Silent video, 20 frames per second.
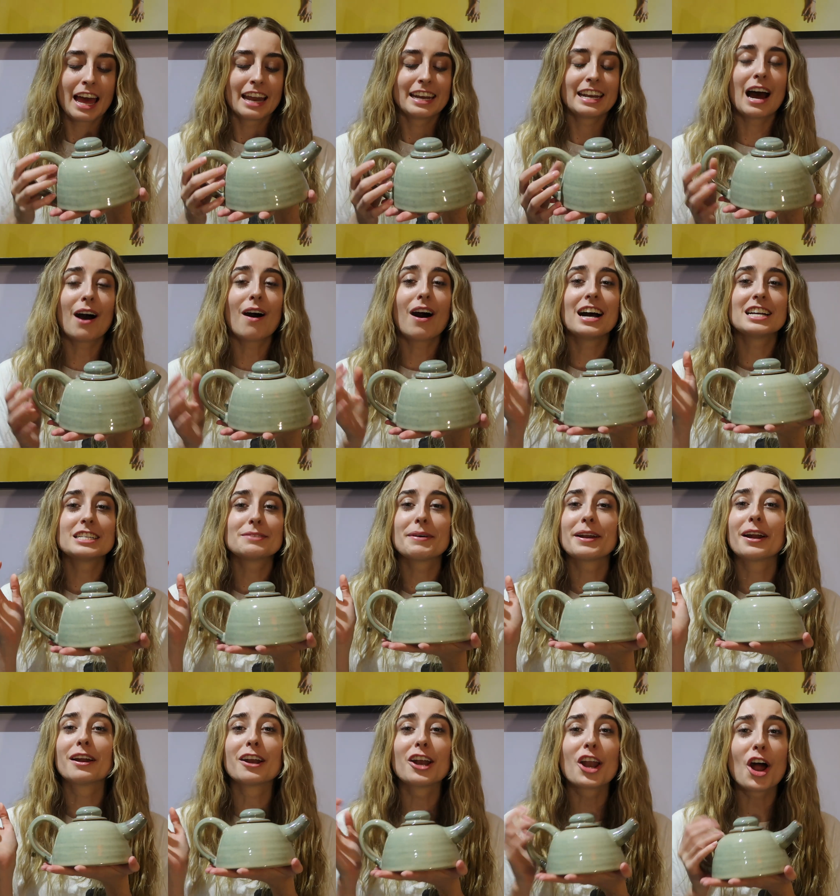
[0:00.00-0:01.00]
Now, I
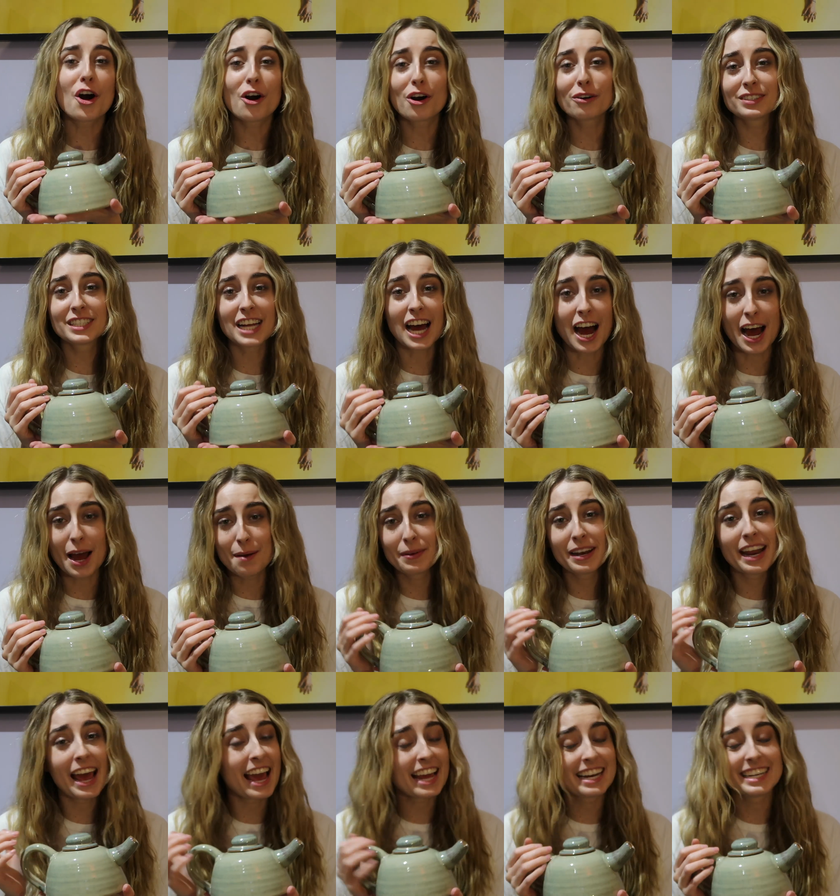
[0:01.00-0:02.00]
spent a lot of time
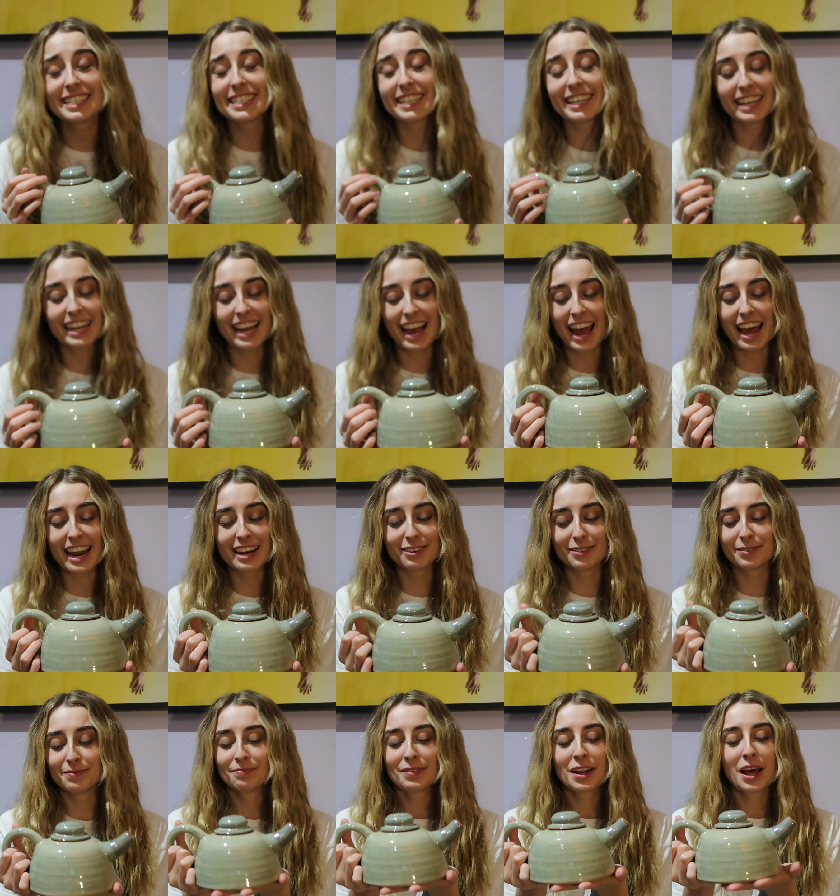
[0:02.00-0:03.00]
and energy and
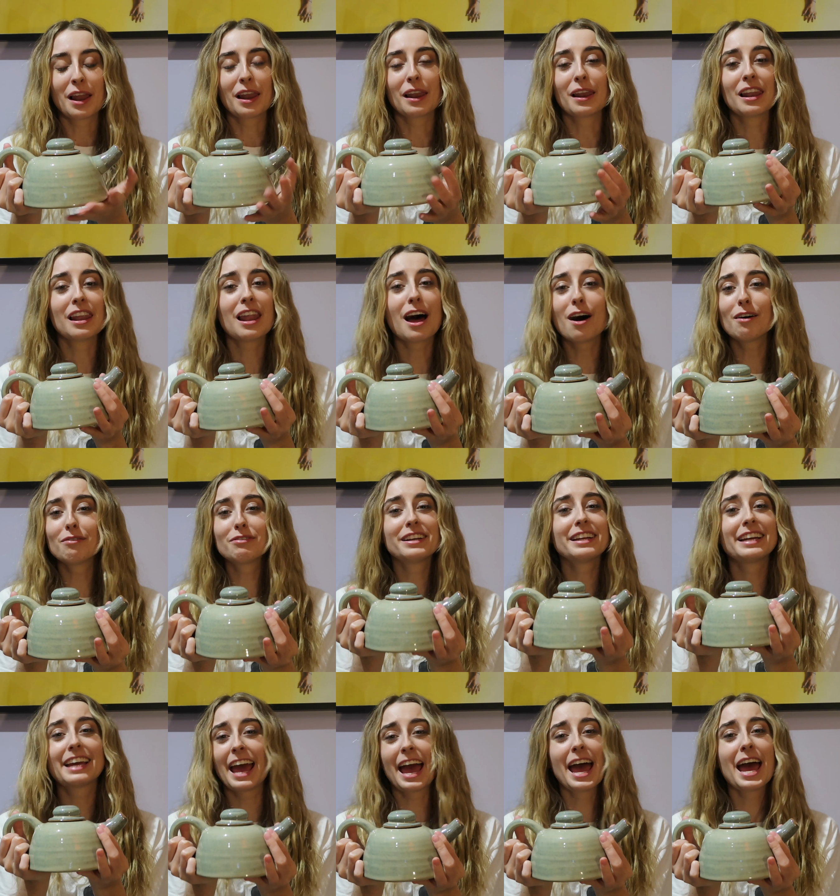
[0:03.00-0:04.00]
love
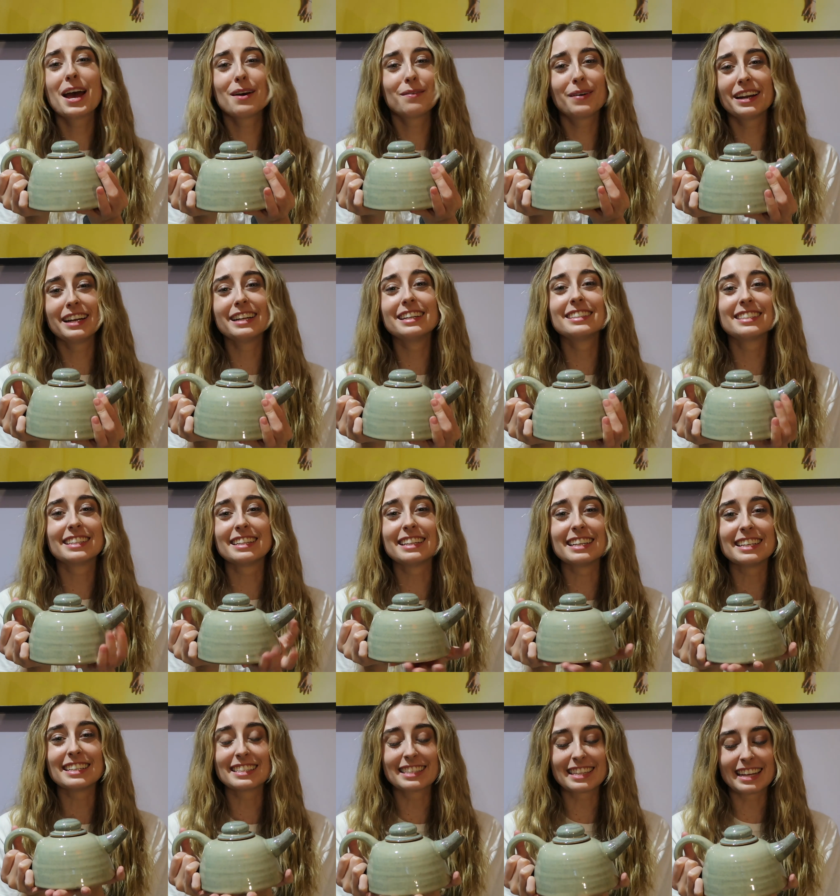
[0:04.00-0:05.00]
and care went into
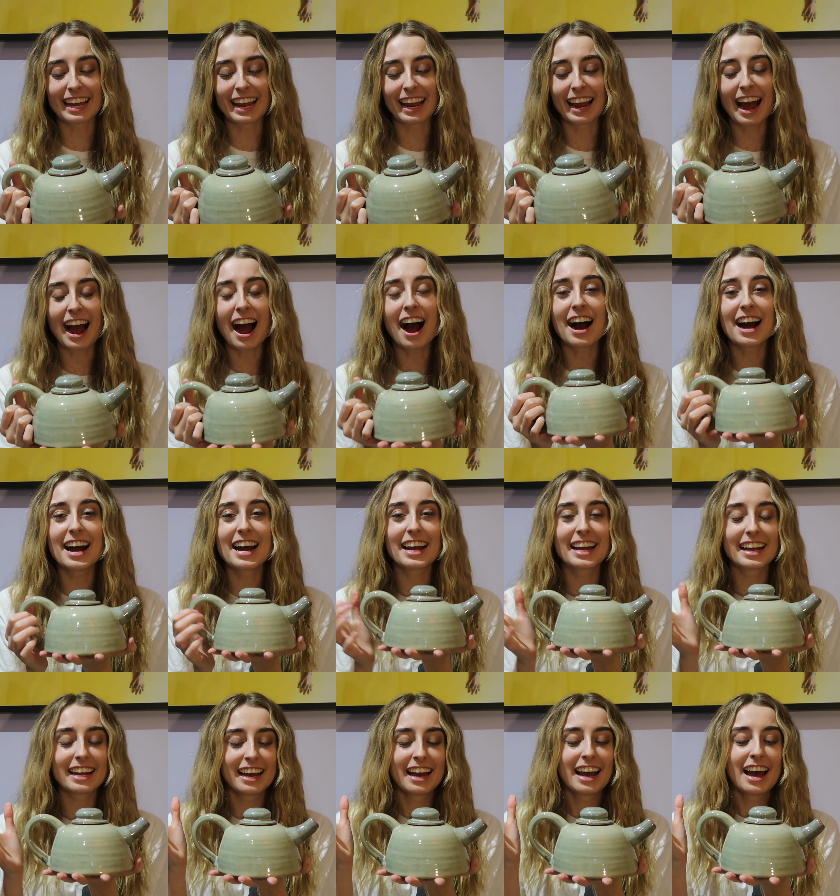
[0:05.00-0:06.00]
this thing.
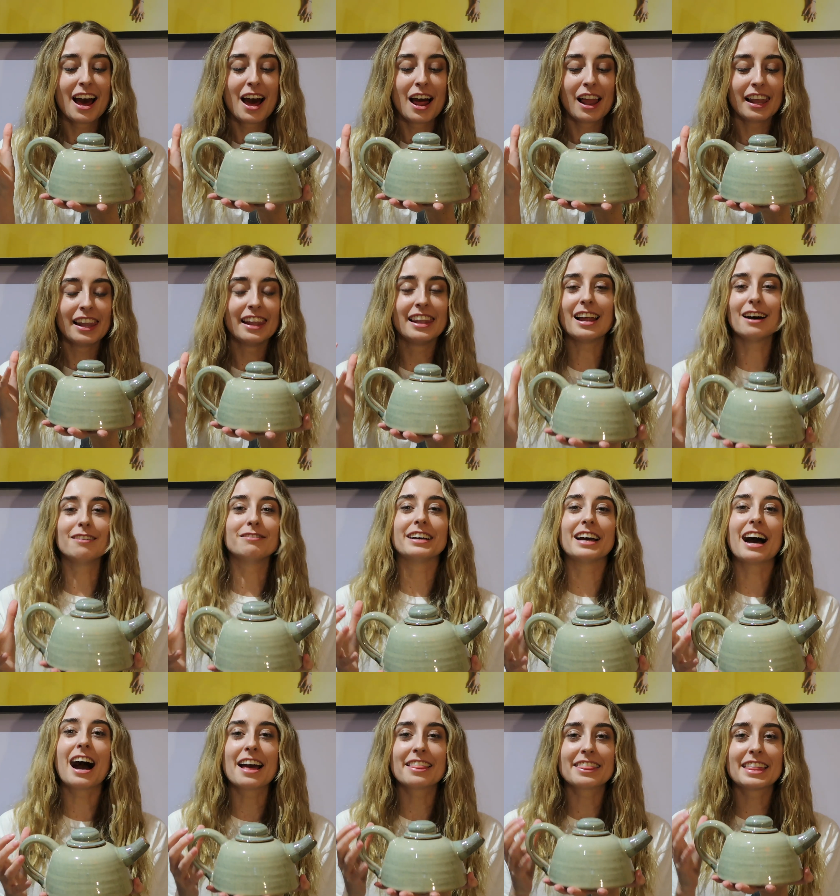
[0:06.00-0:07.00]
I love it.
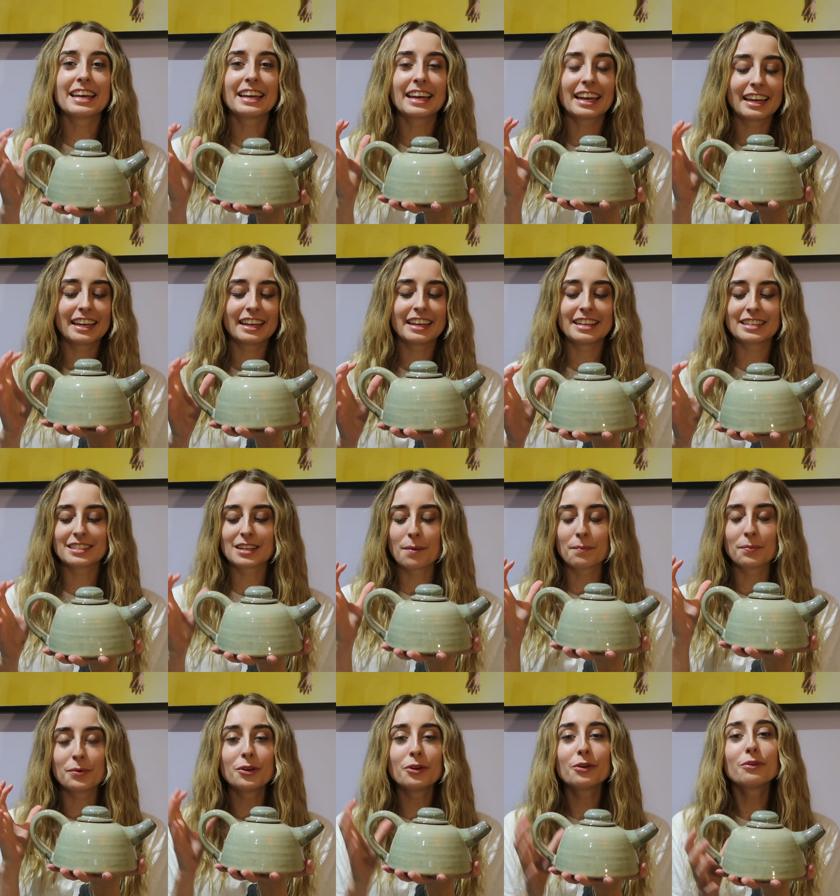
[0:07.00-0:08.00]
I think it is a
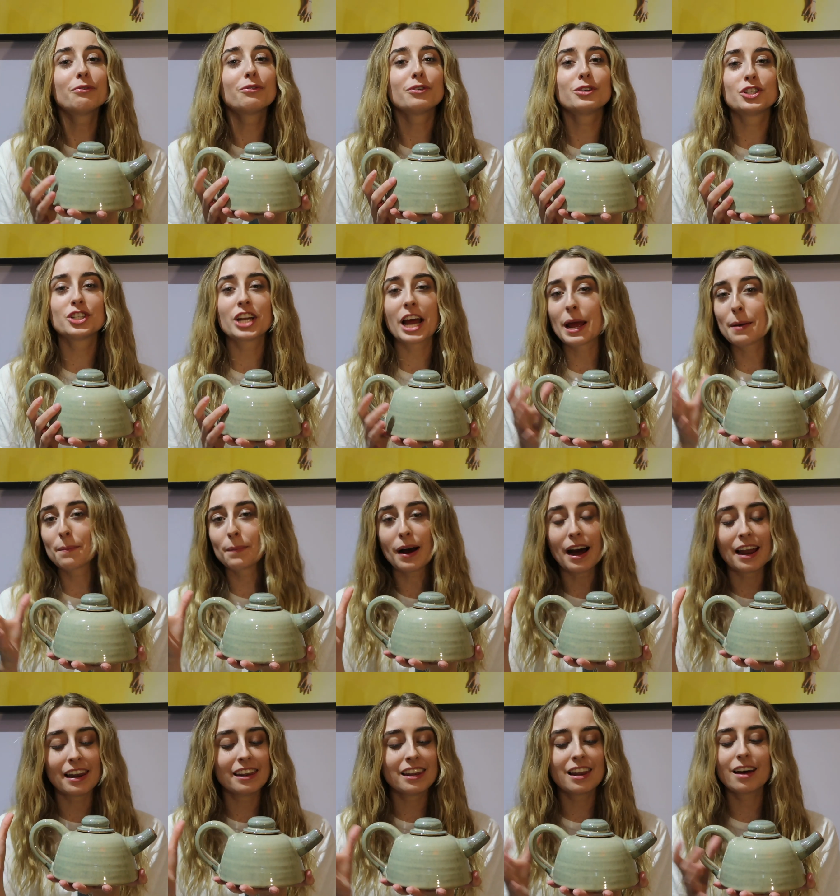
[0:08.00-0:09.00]
beautiful shape.
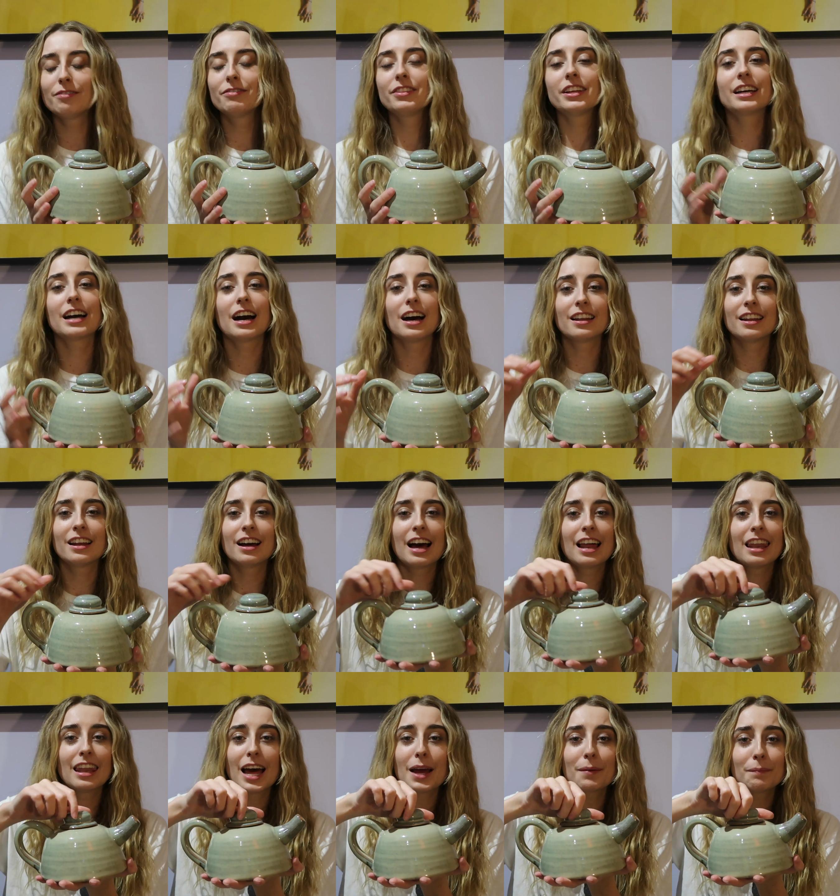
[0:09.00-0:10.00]
I love the color. I
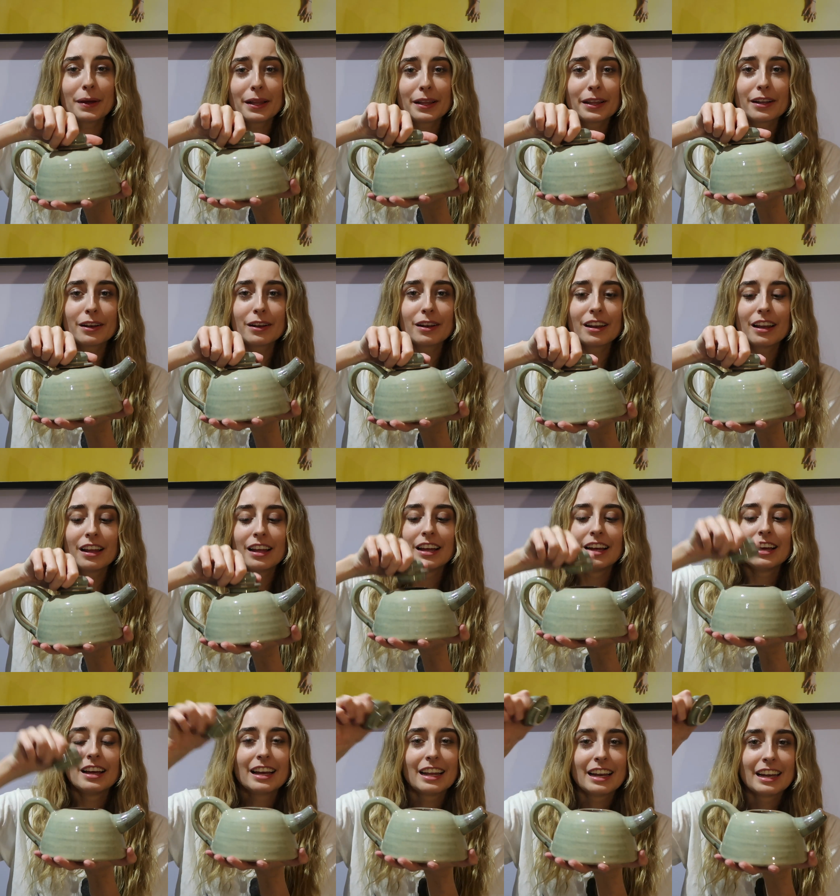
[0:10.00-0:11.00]
like my little
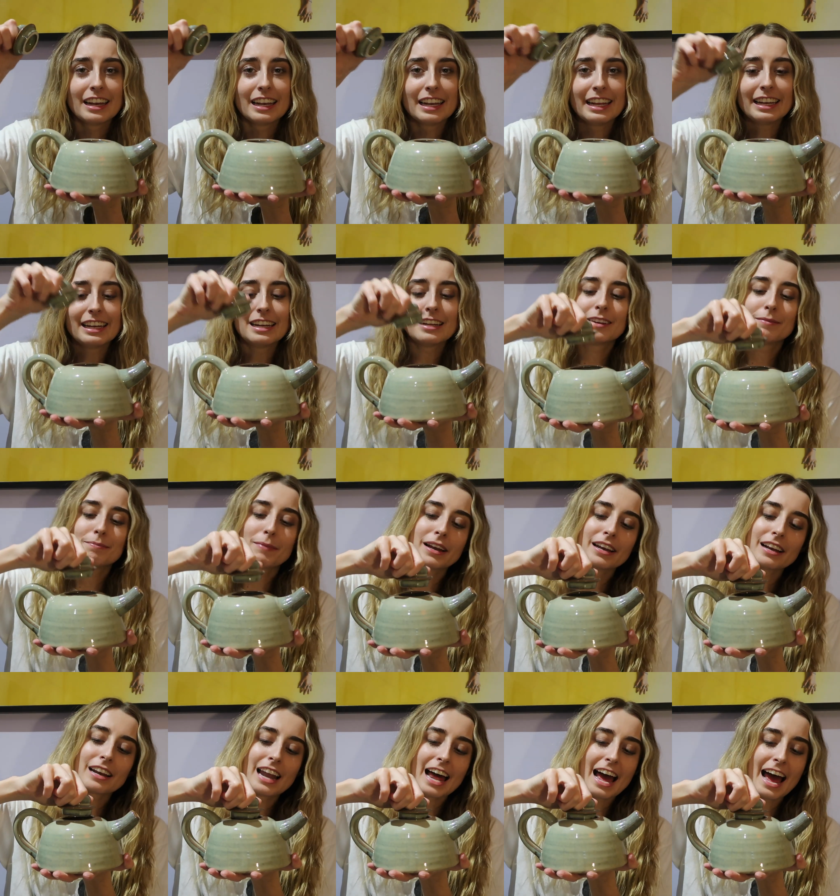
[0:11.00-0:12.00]
lid, my
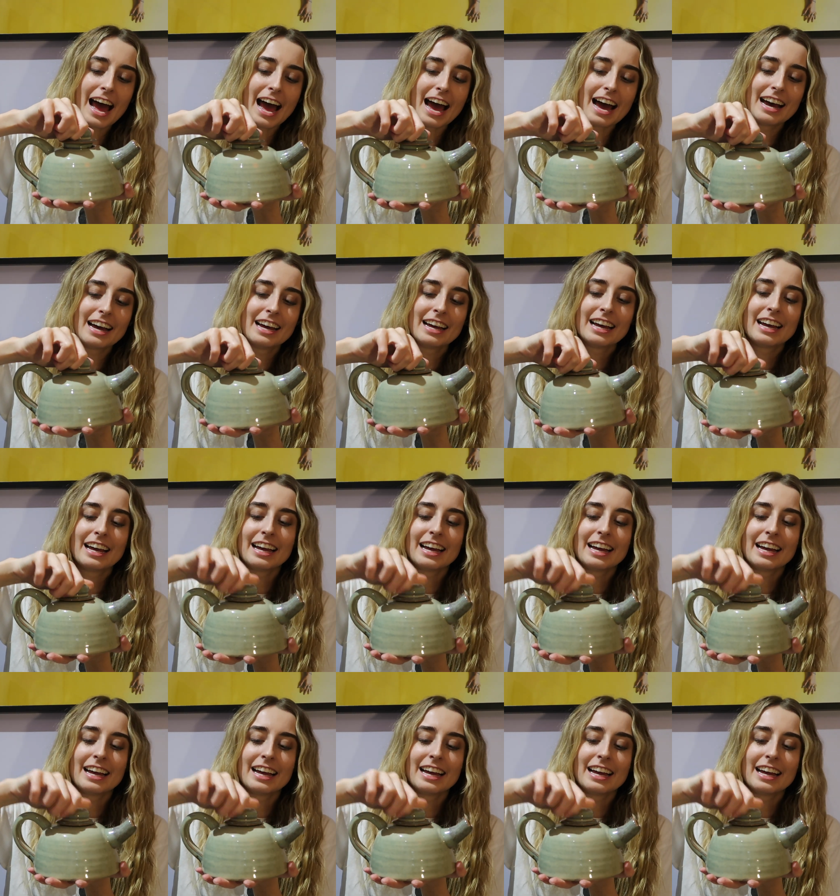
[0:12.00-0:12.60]
little hat.